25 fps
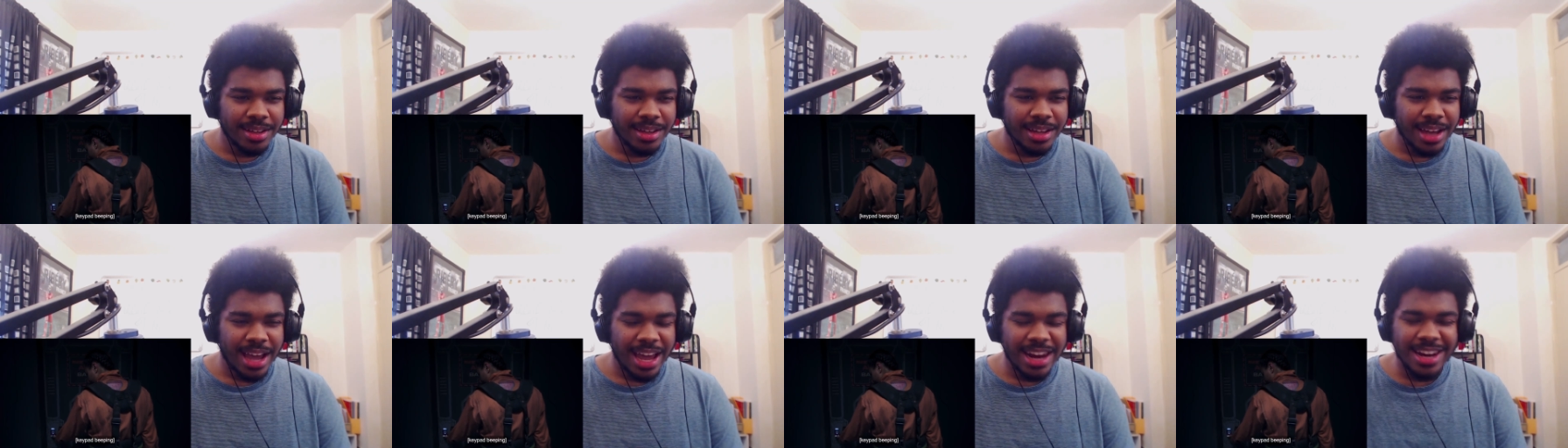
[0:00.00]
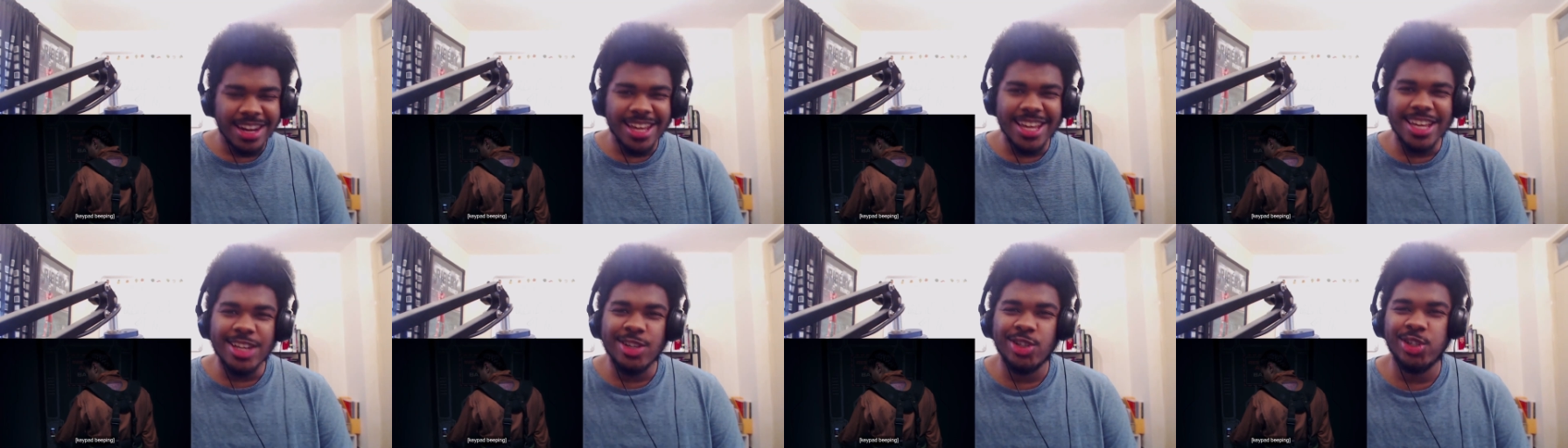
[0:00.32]
an
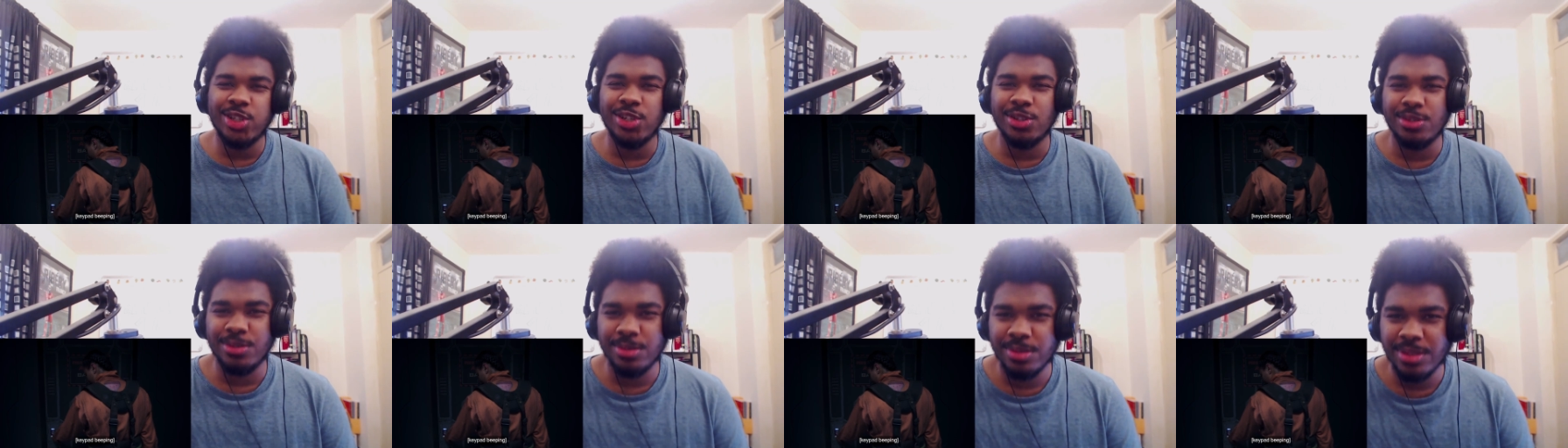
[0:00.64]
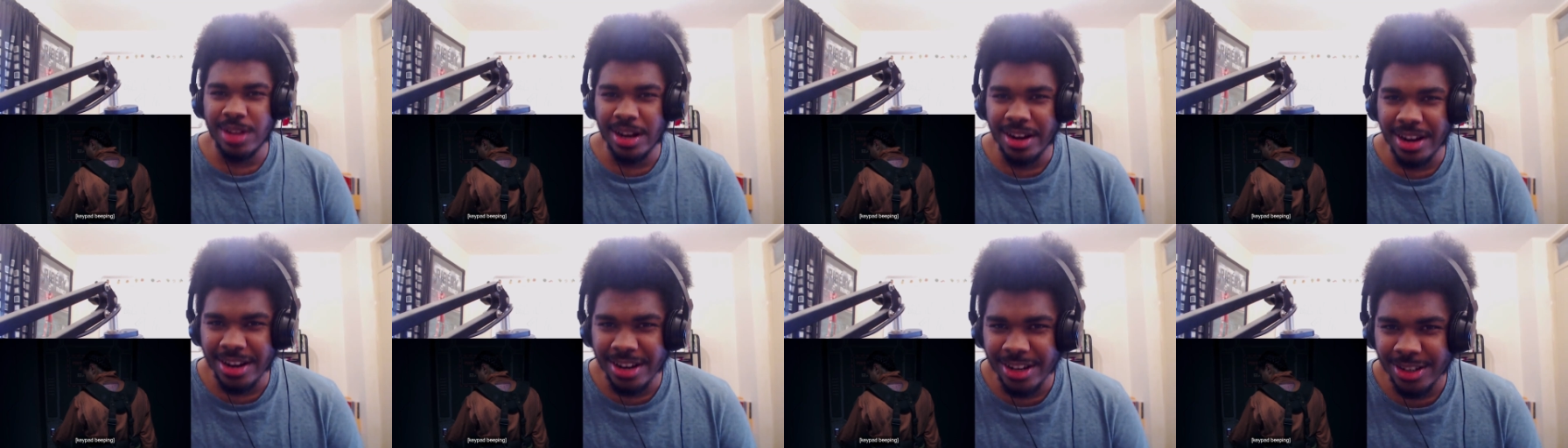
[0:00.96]
issue
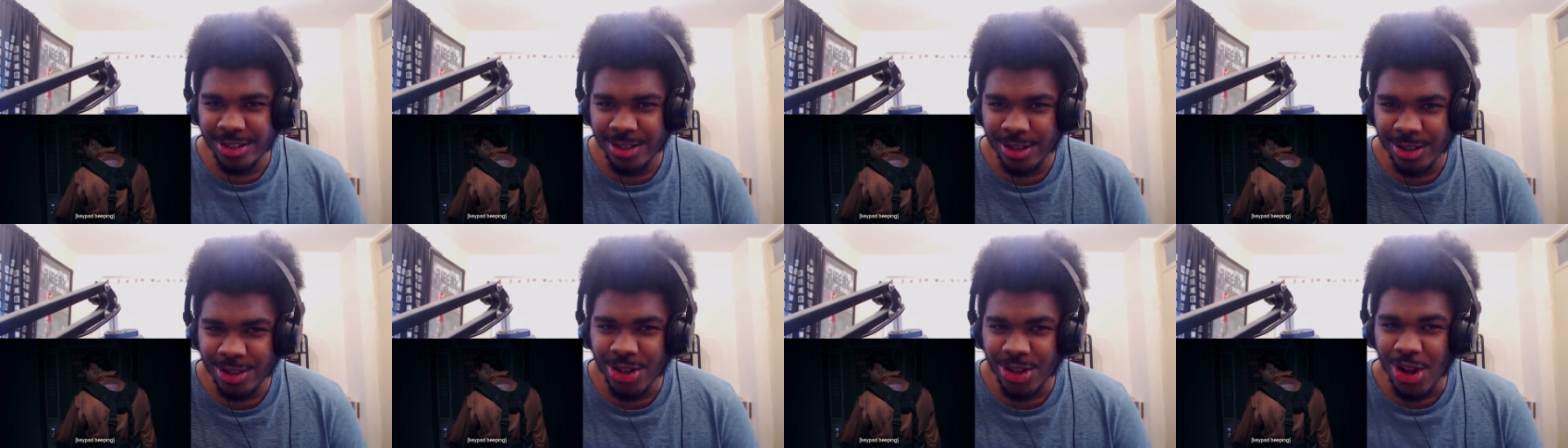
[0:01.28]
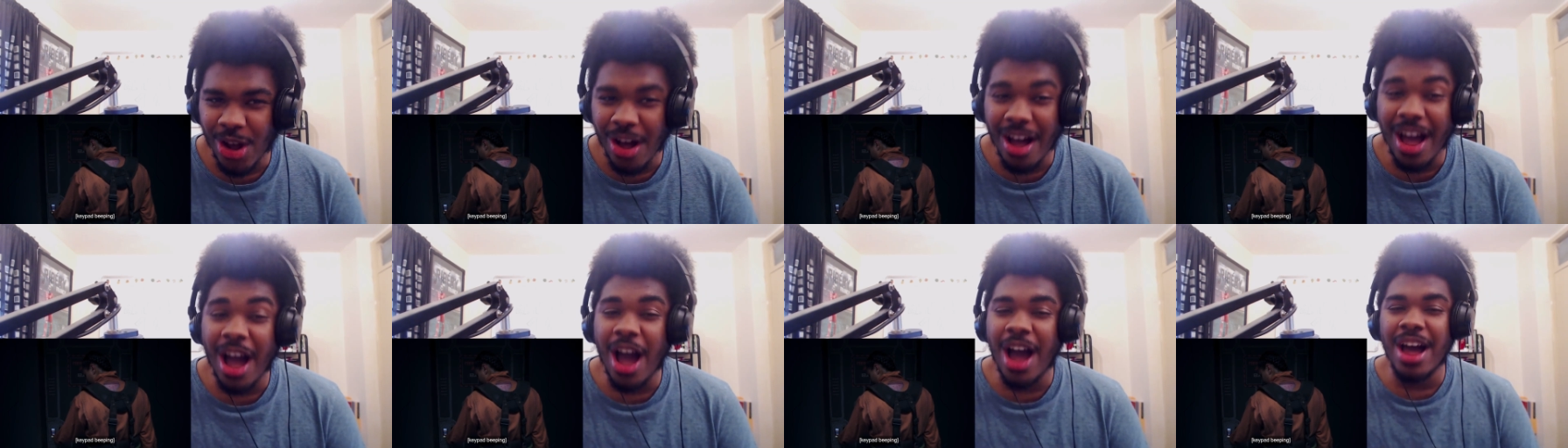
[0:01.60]
that they need to
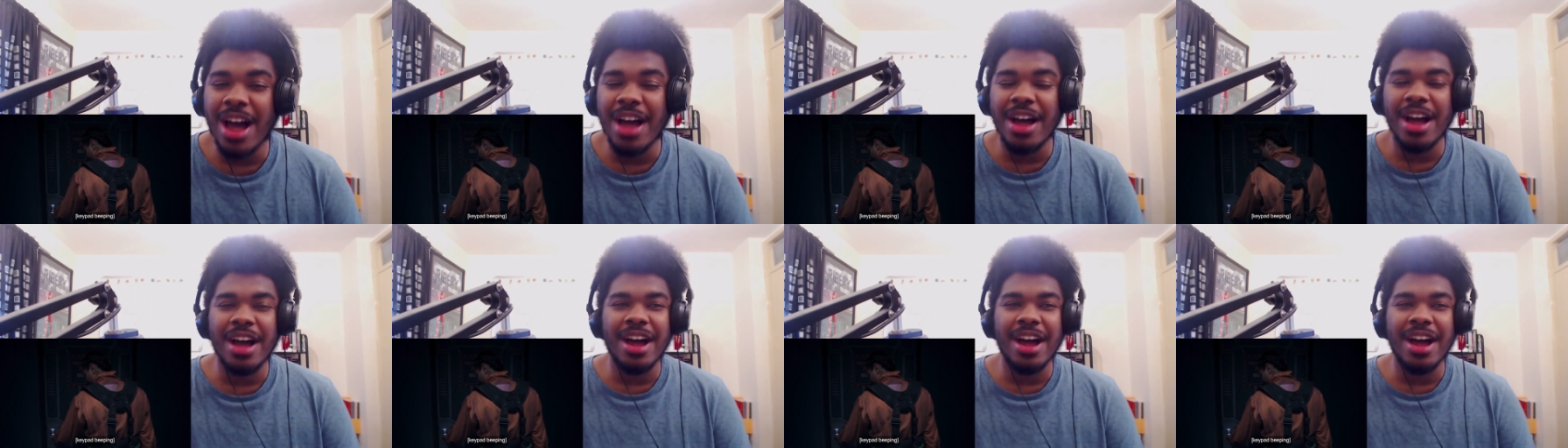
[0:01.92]
solve, a,